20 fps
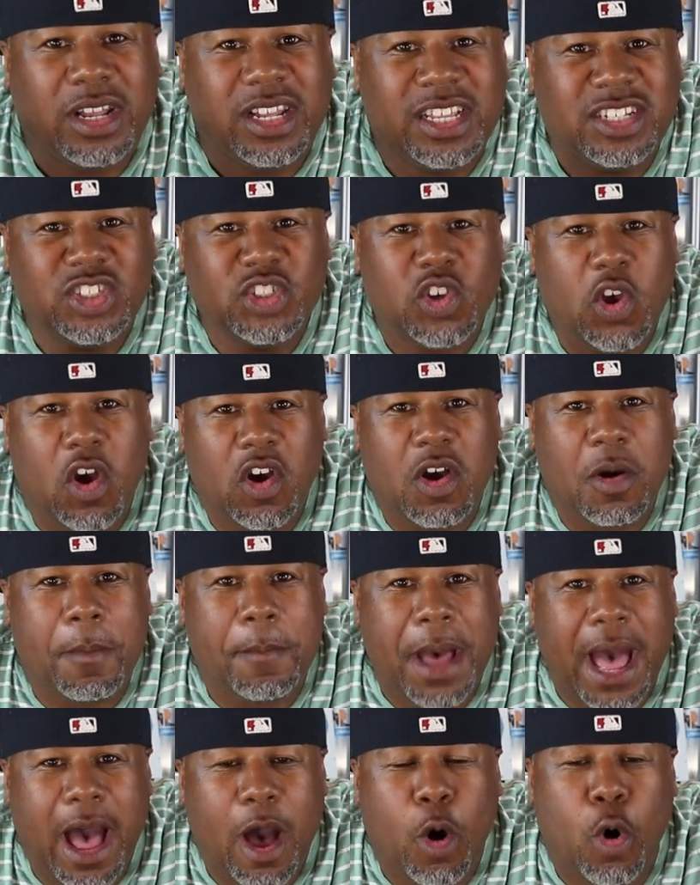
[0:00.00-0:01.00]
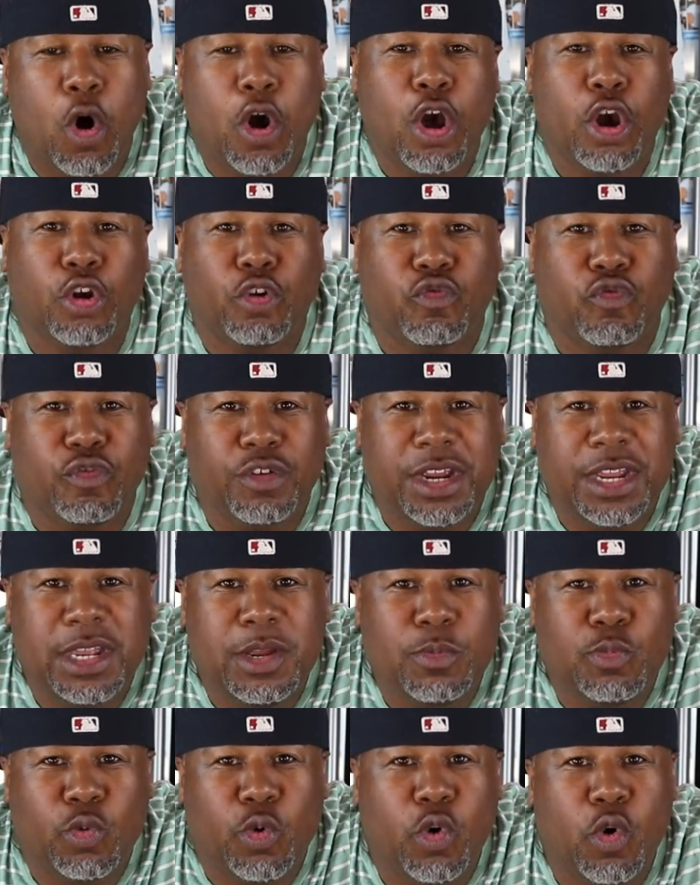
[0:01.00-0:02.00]
let's talk about
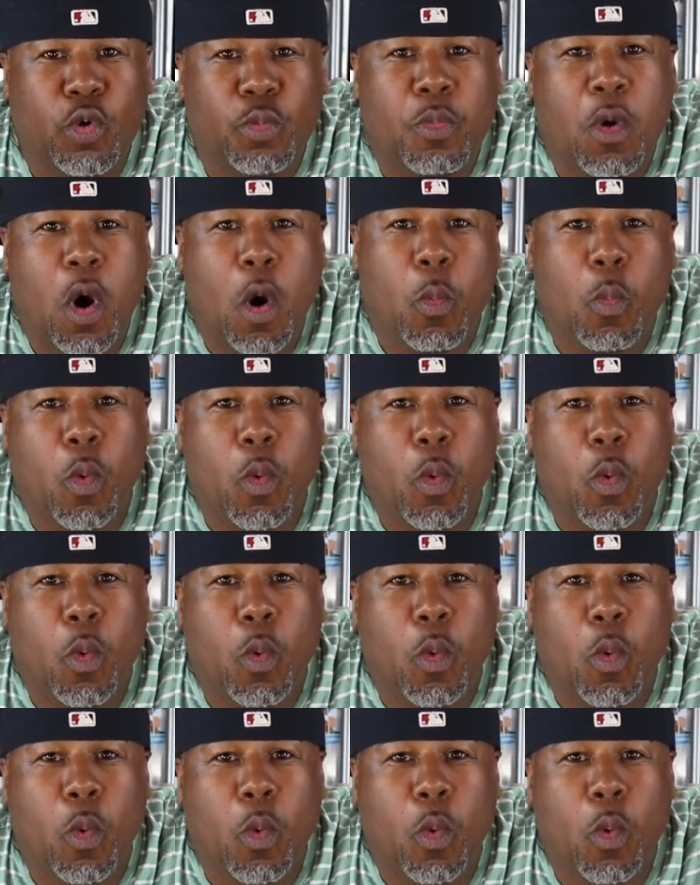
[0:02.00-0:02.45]
Greenroom